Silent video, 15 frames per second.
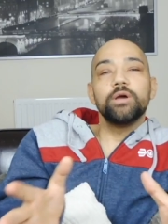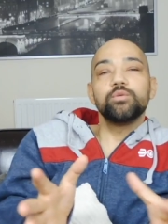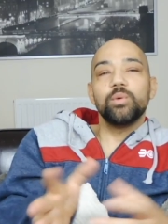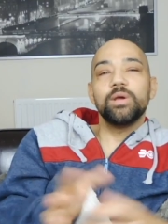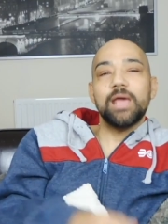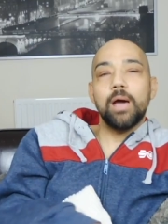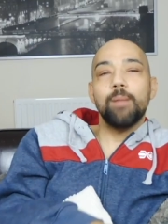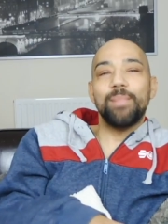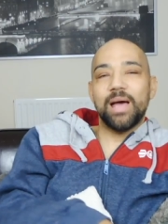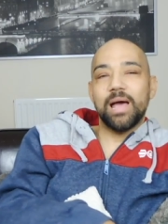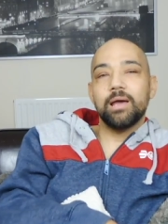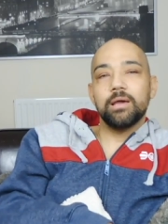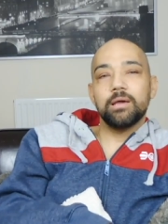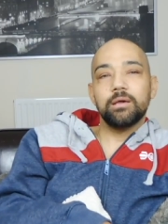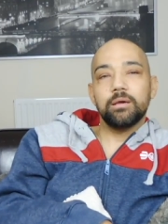don't we get a
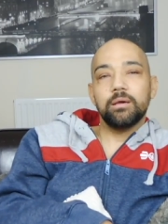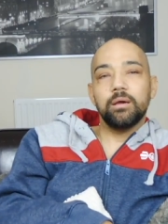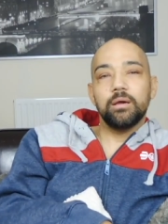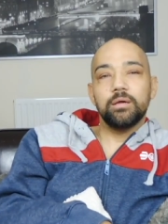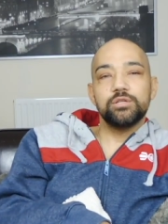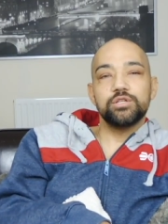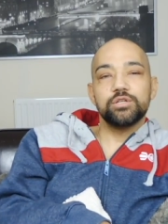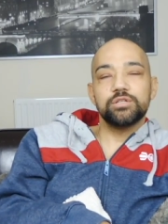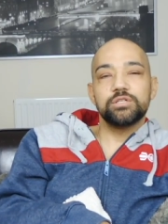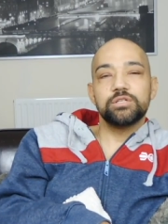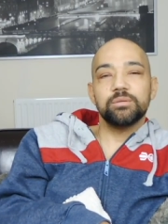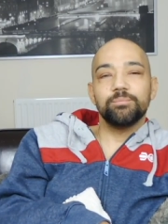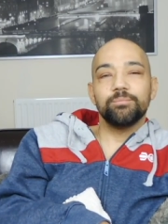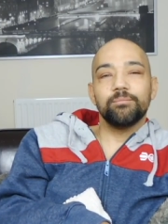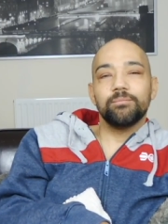bag and just
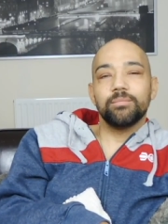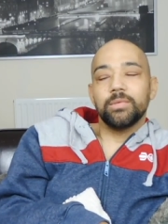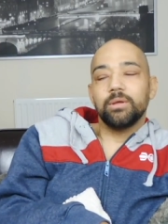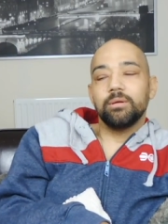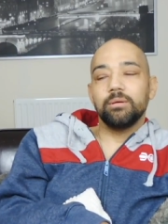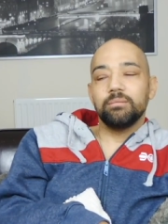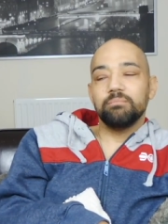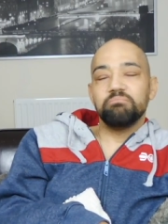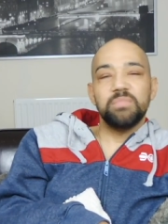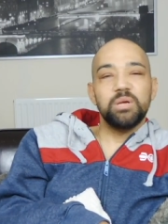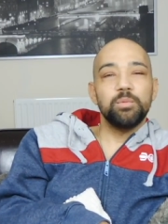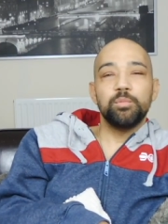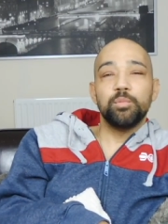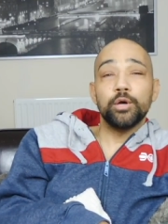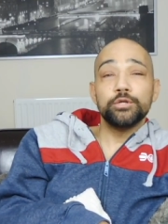maybe
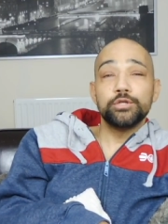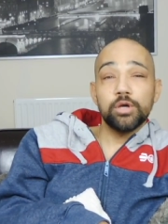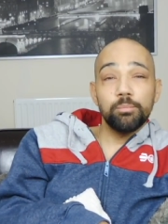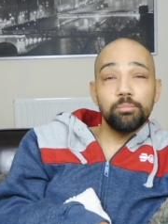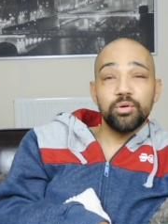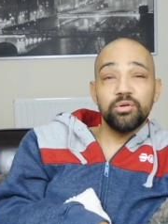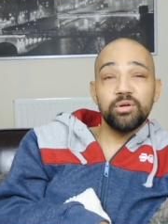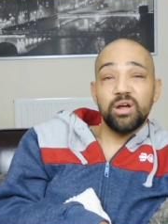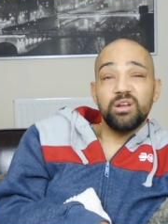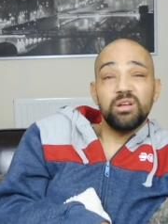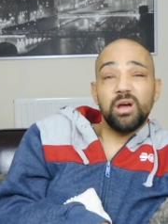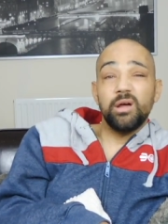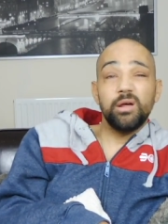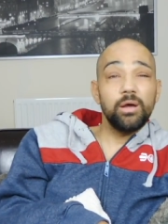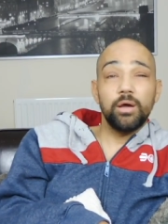put a jumper,
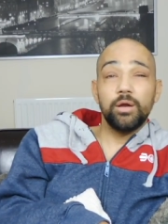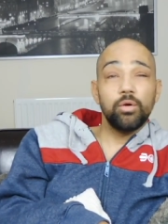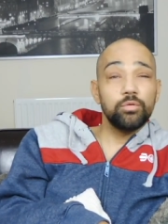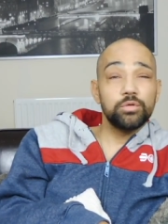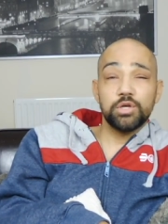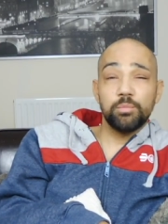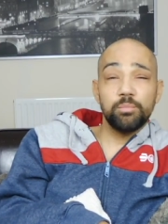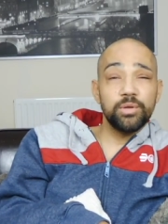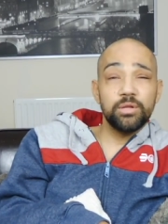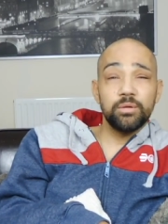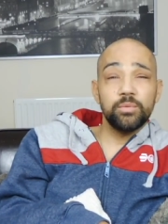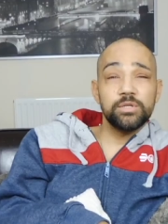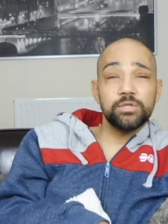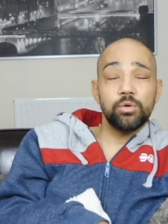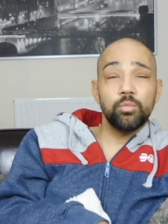an old jumper that
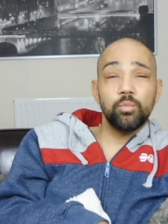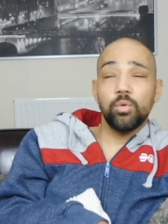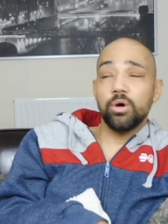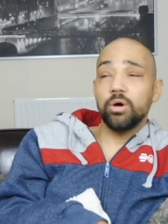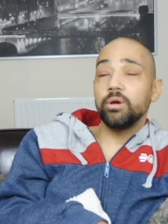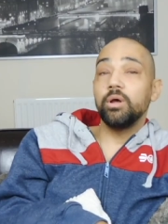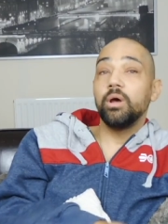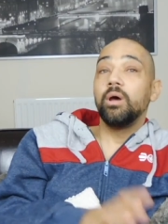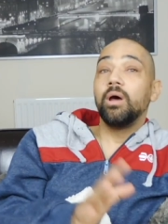we don't want,